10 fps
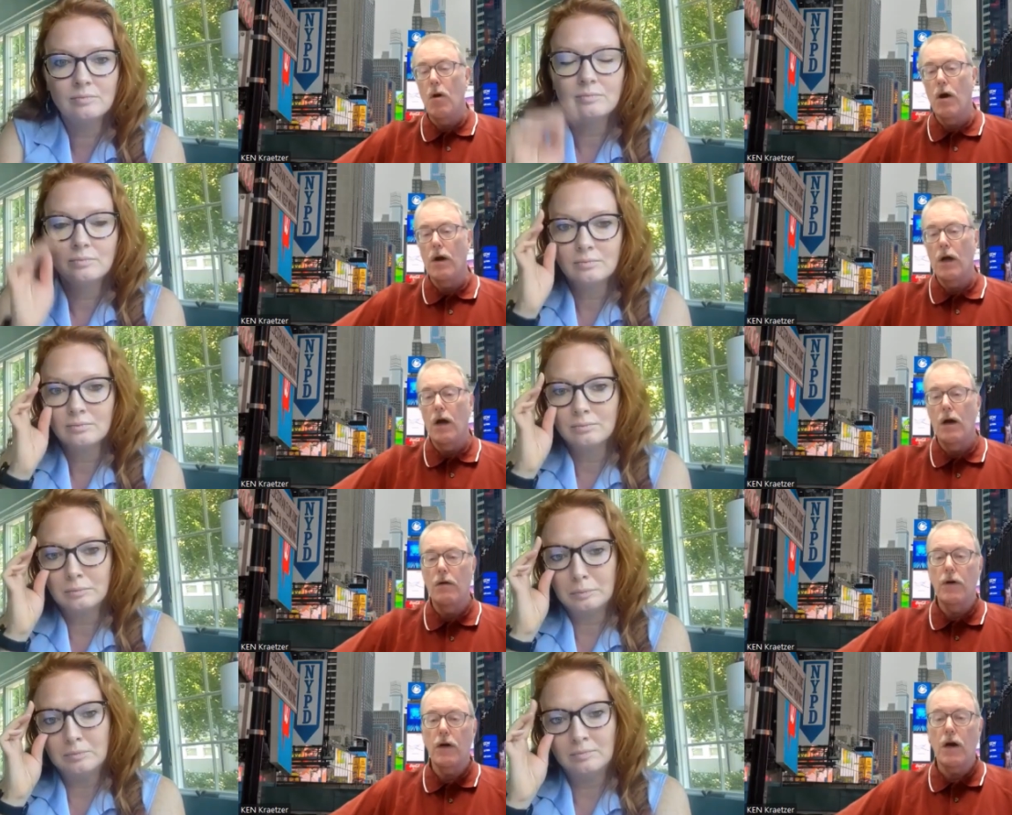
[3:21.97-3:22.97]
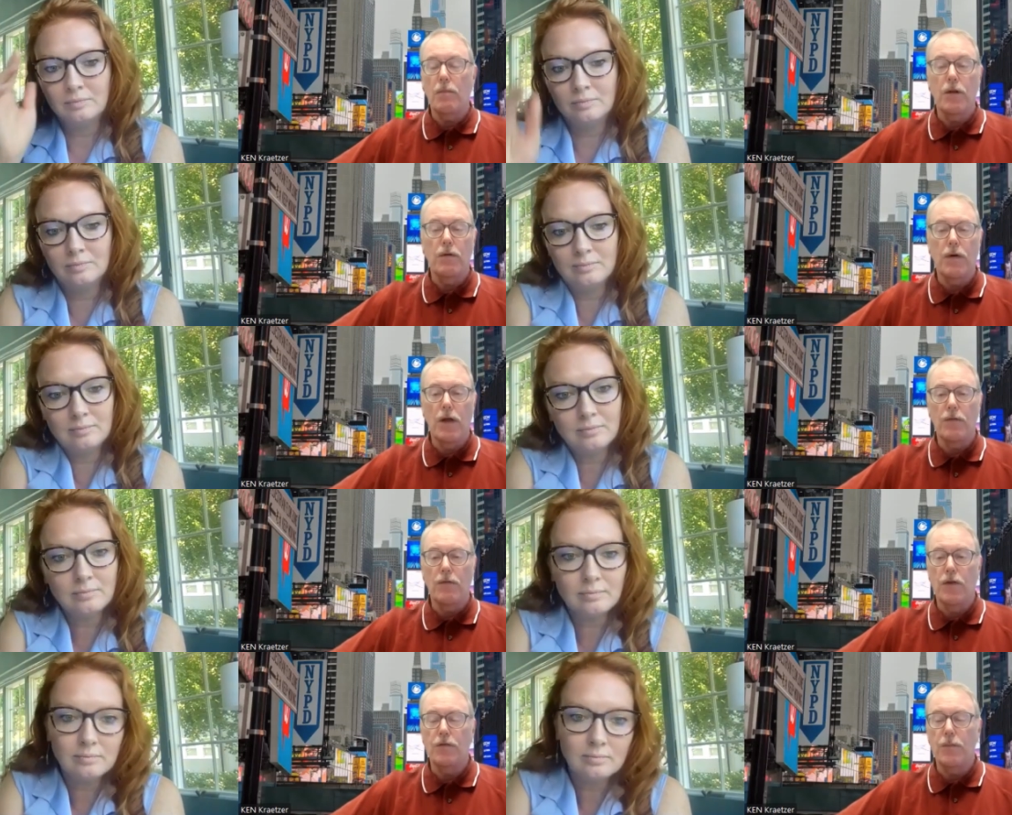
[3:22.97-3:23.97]
Speaker 1: part of a couple of other
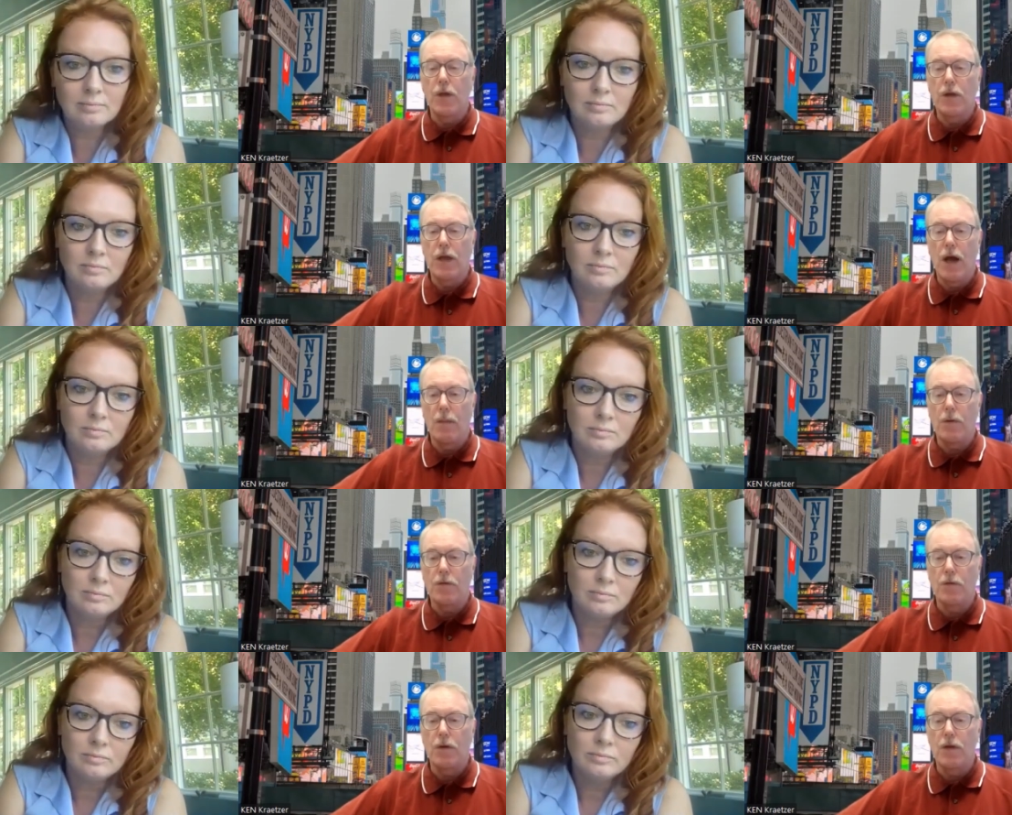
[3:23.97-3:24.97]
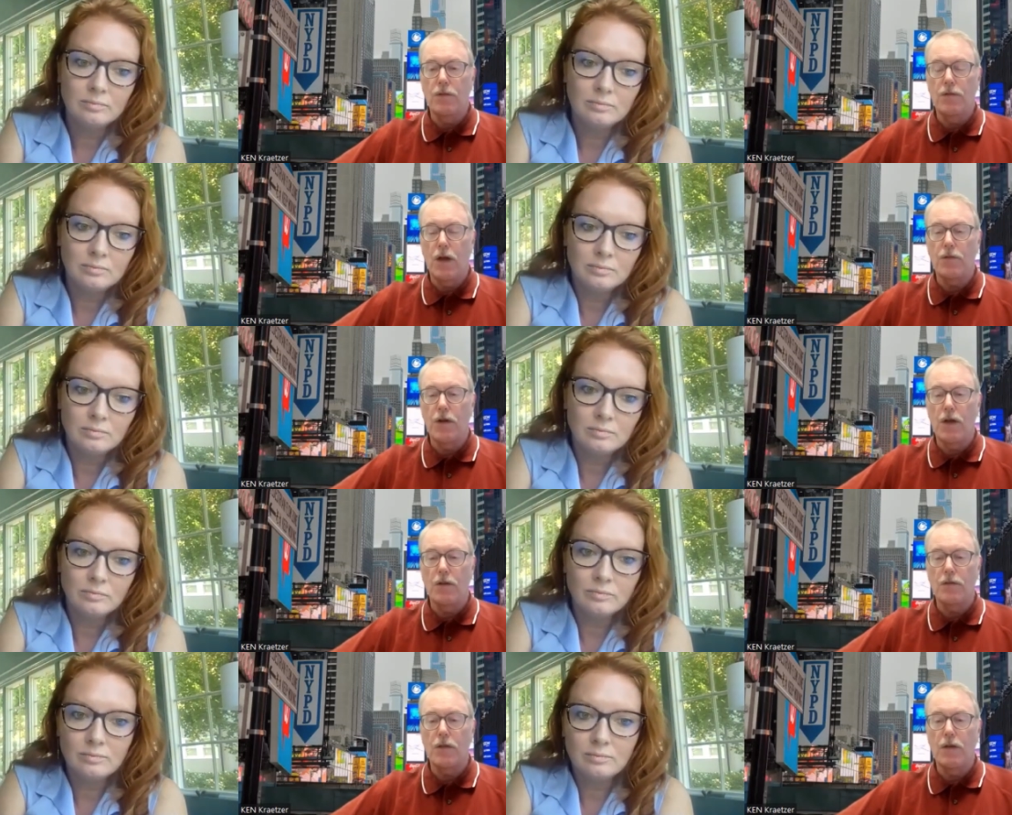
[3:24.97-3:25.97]
visibility opportunities, such
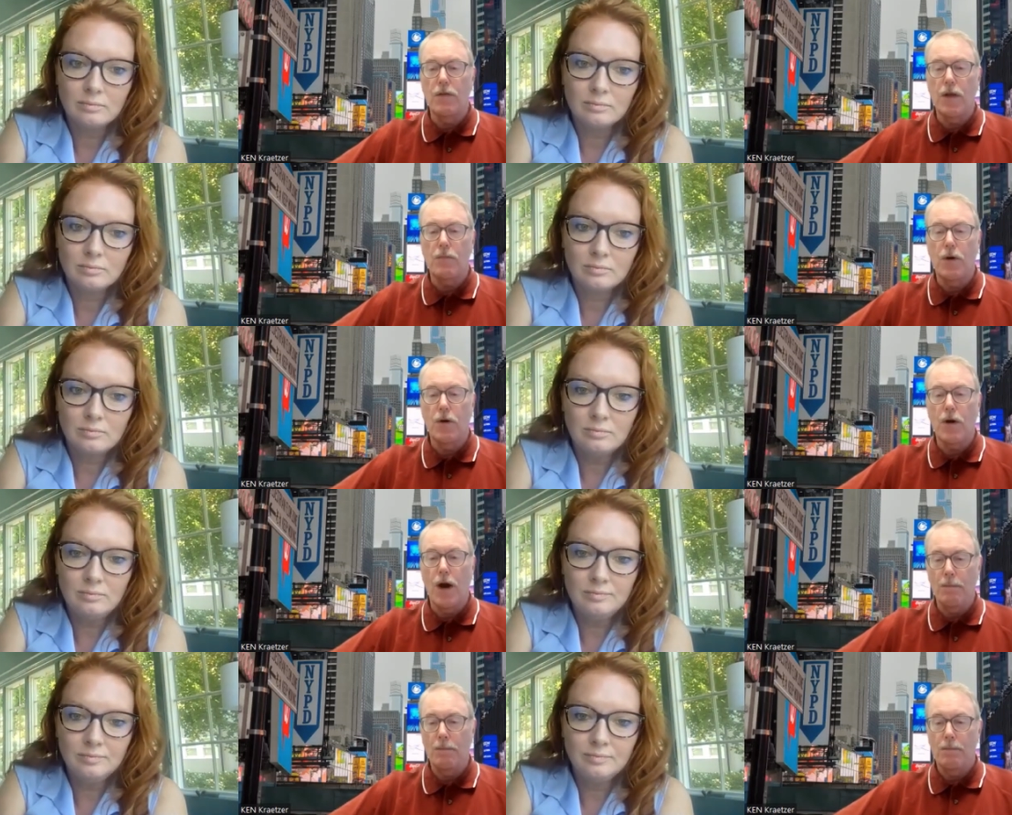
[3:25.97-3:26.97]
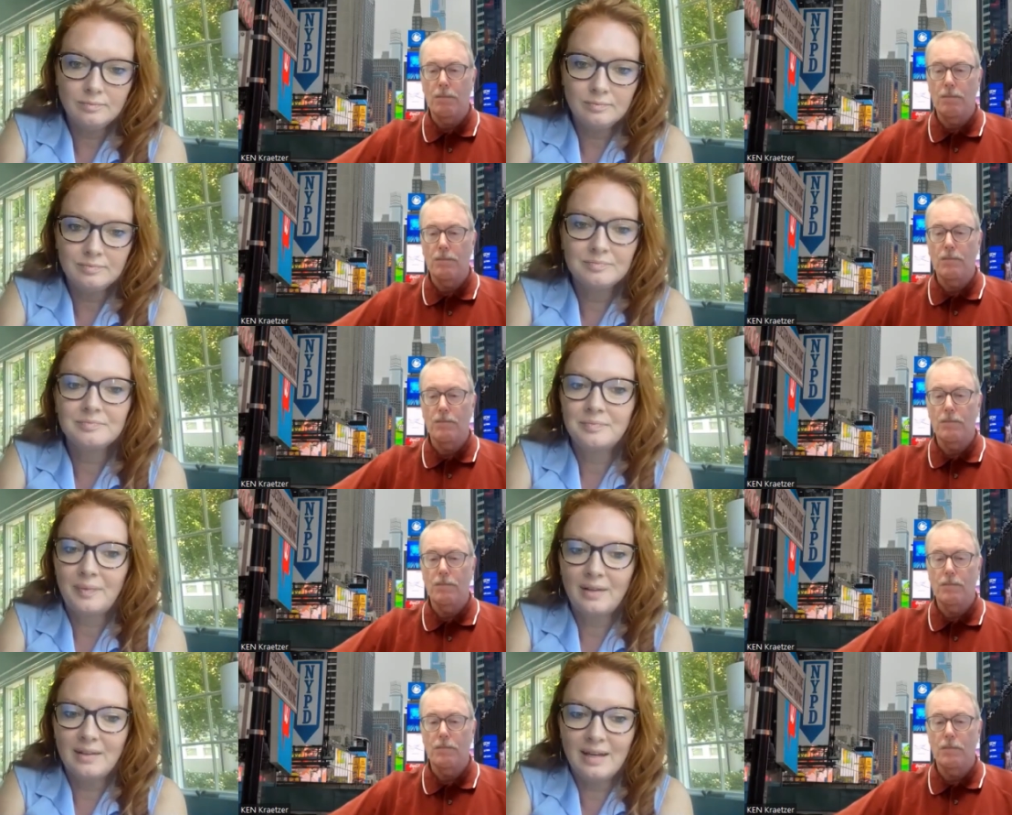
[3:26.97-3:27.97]
as the event program.
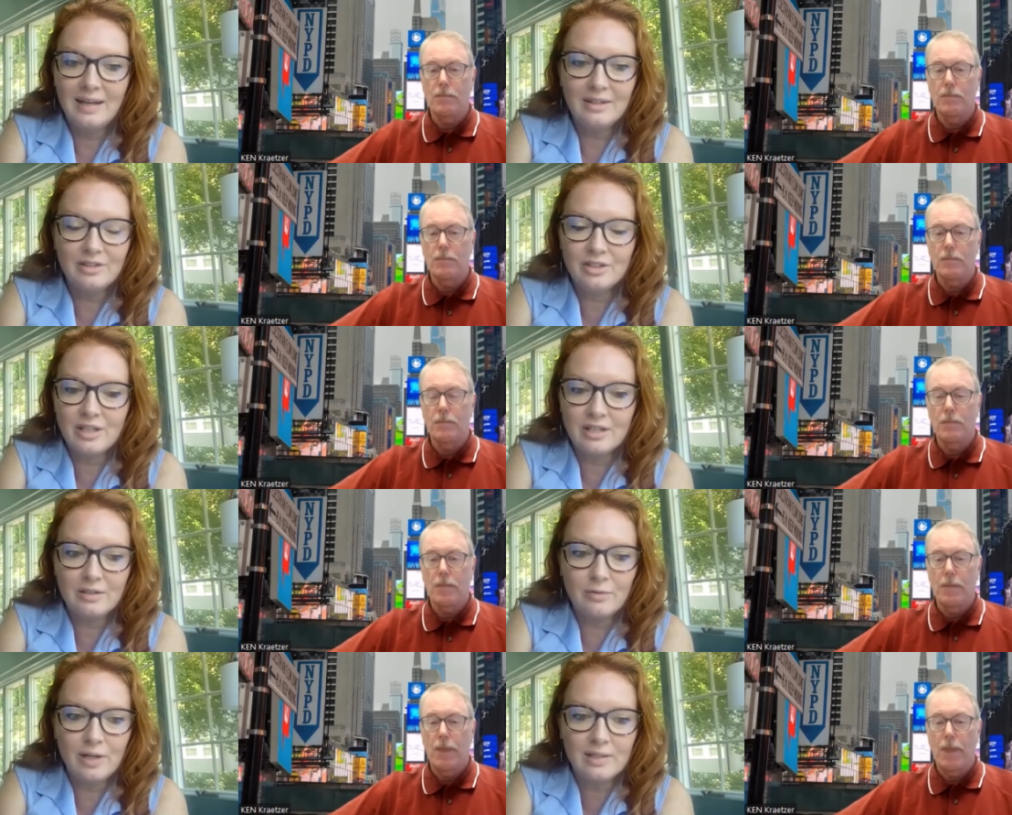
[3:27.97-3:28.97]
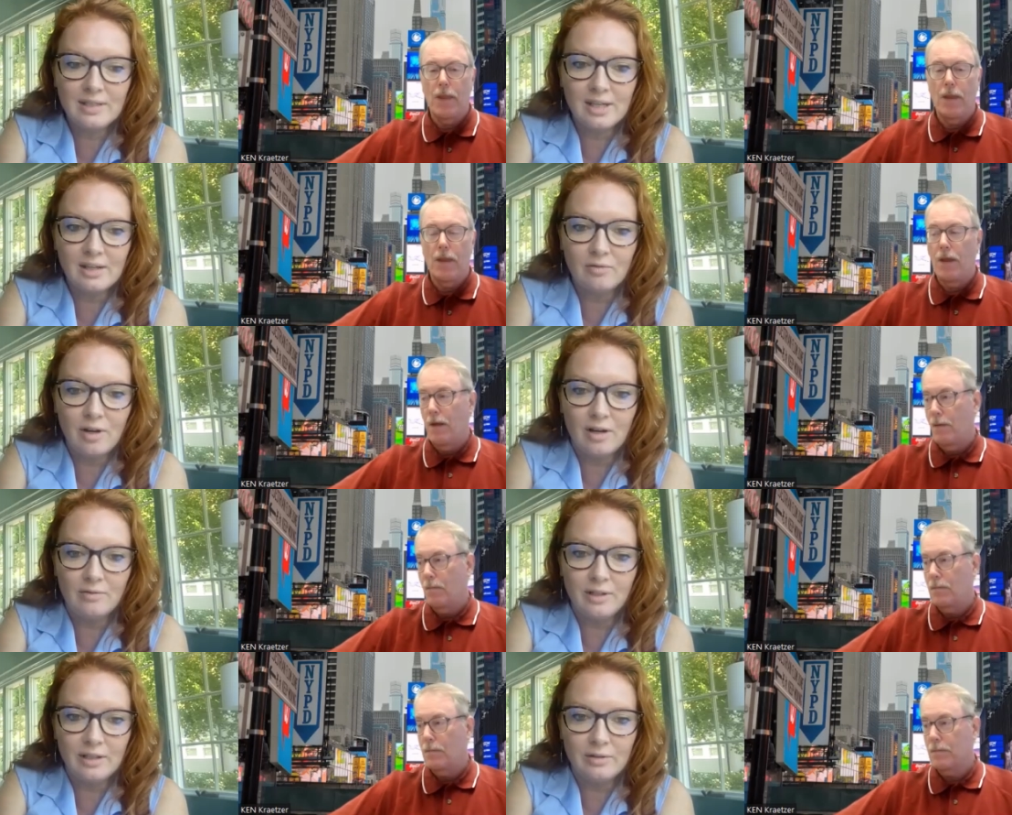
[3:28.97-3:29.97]
Speaker 2: Yeah, there's tons of ways to get involved.
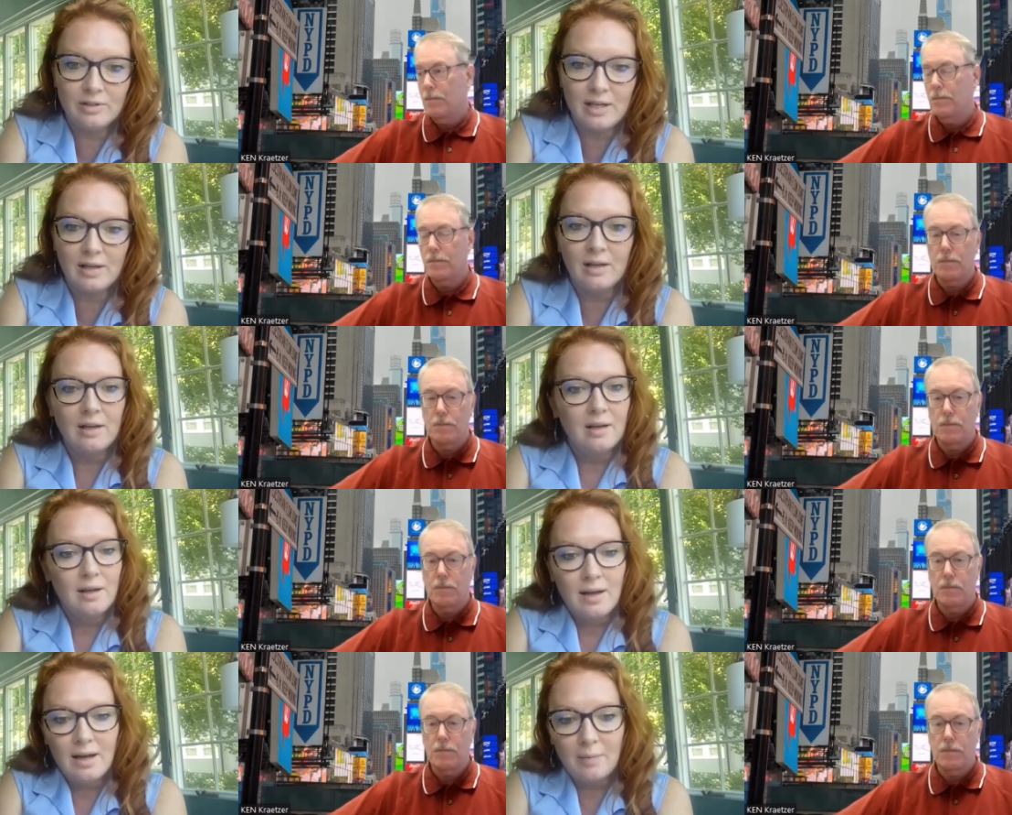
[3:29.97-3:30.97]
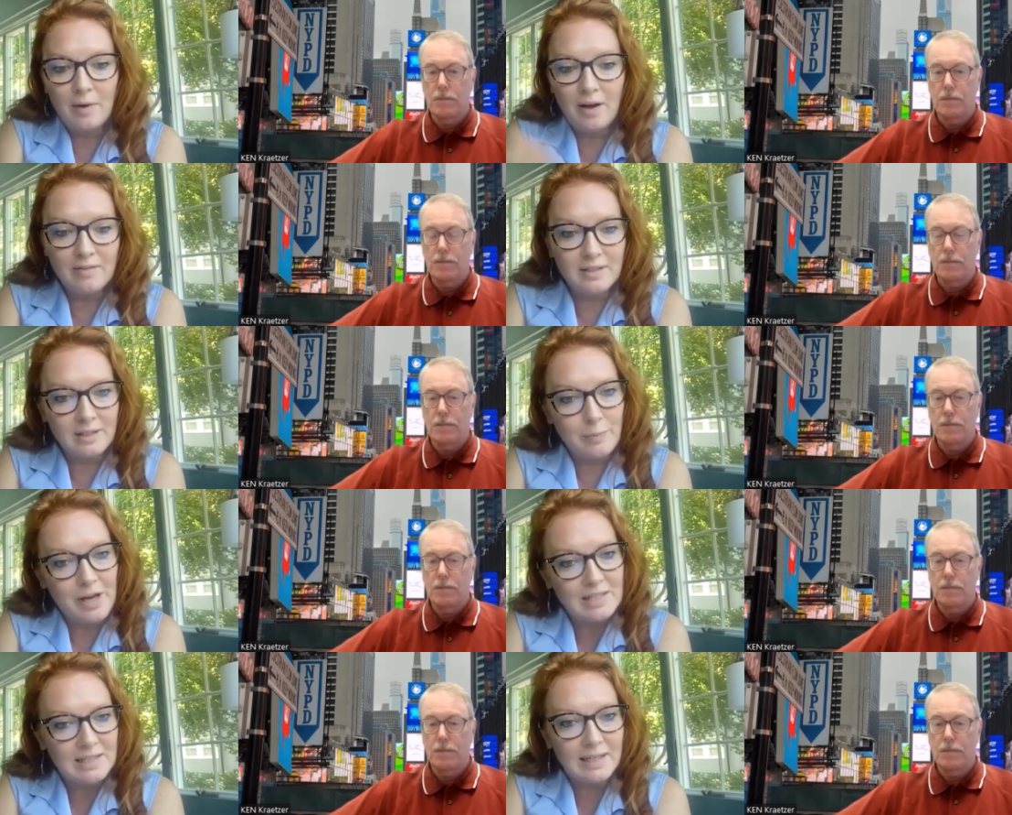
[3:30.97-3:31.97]
Like you said, um, obviously, buy
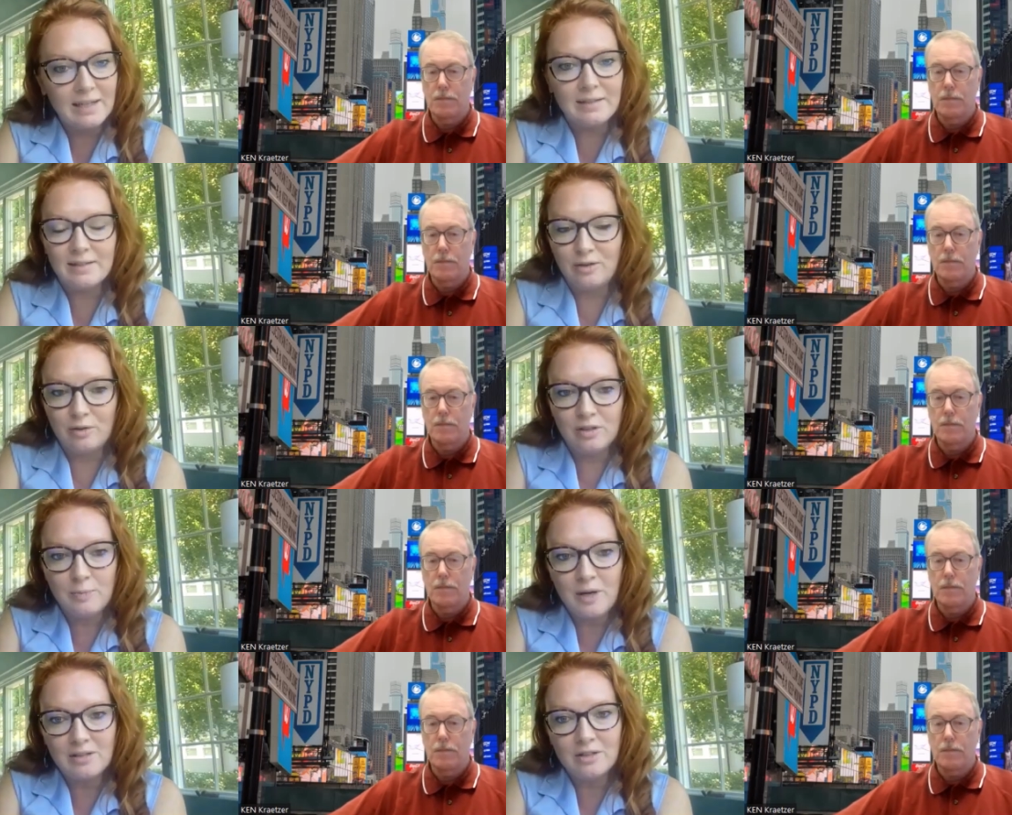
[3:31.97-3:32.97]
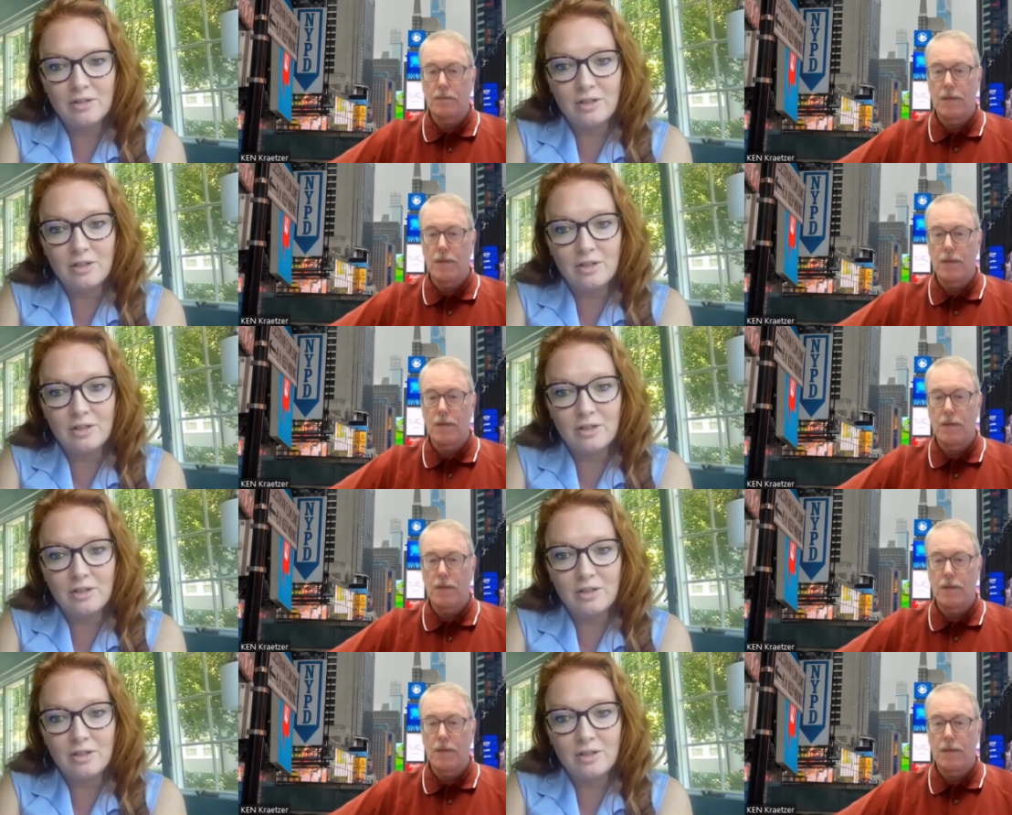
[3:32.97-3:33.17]
tickets. You can sponsor.